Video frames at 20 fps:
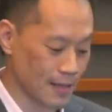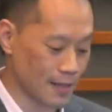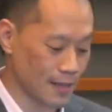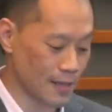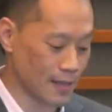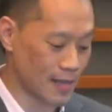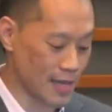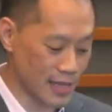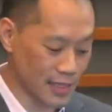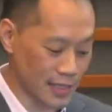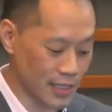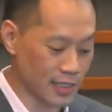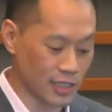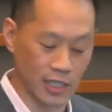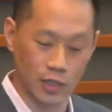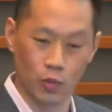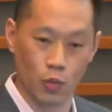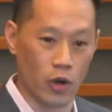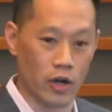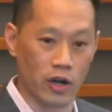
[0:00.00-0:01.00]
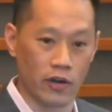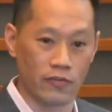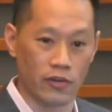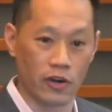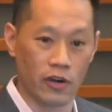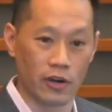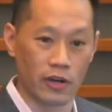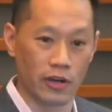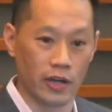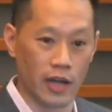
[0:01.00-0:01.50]
this is just one of
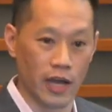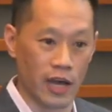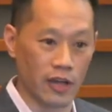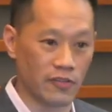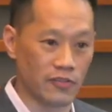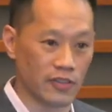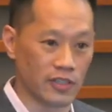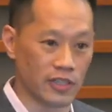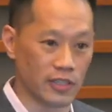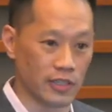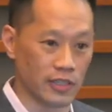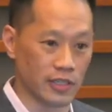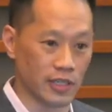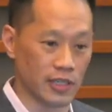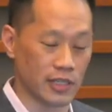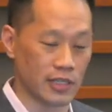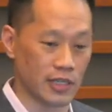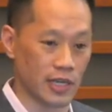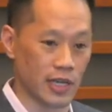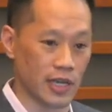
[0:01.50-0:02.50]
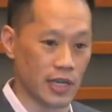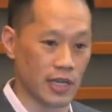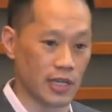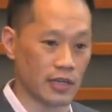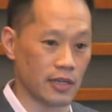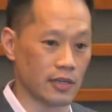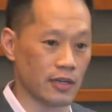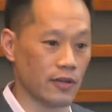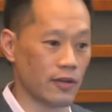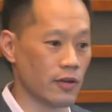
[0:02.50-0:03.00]
our health facilities
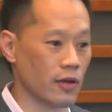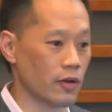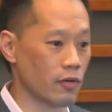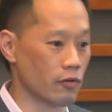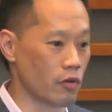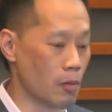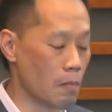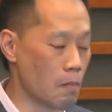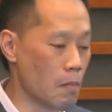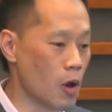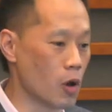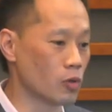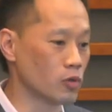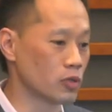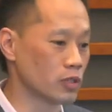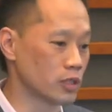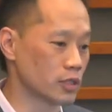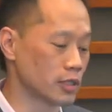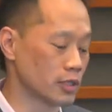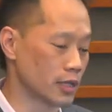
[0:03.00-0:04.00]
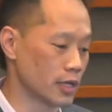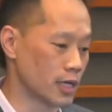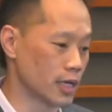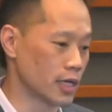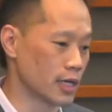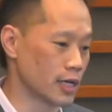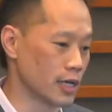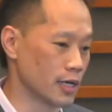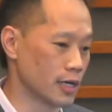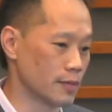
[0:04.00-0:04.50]
in remote
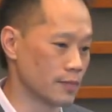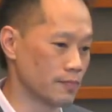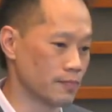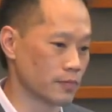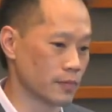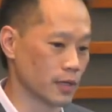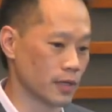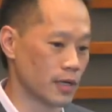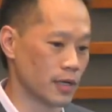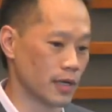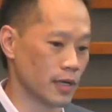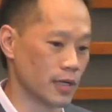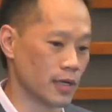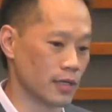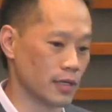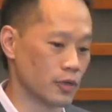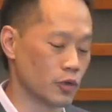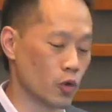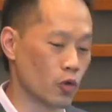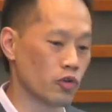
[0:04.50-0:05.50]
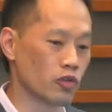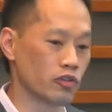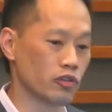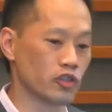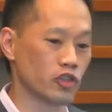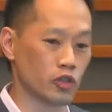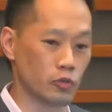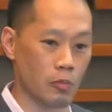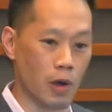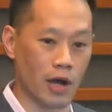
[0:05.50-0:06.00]
northern
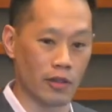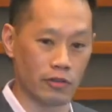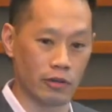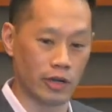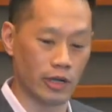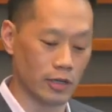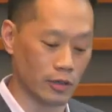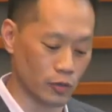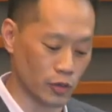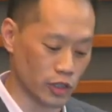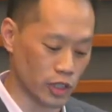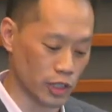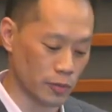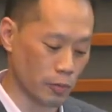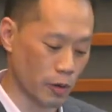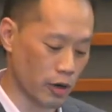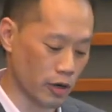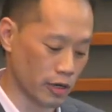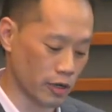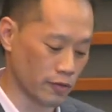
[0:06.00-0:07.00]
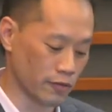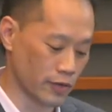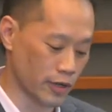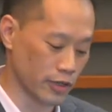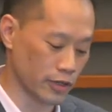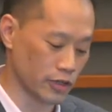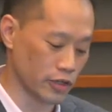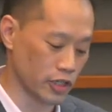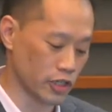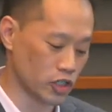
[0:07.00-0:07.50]
Sumatra, which is part of
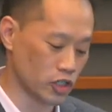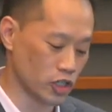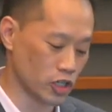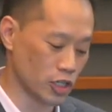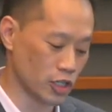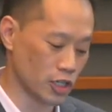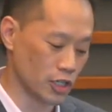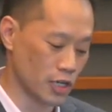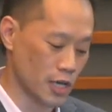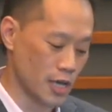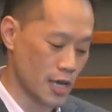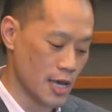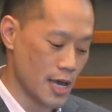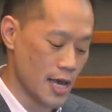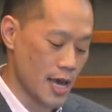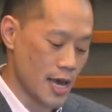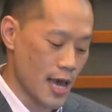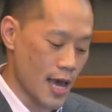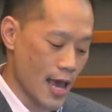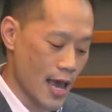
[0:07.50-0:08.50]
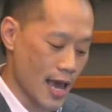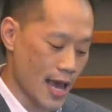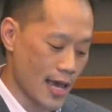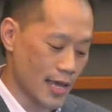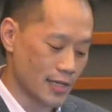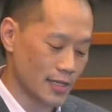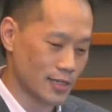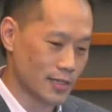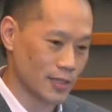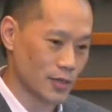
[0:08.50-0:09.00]
Indonesia.
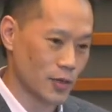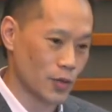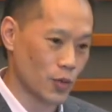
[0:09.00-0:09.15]
And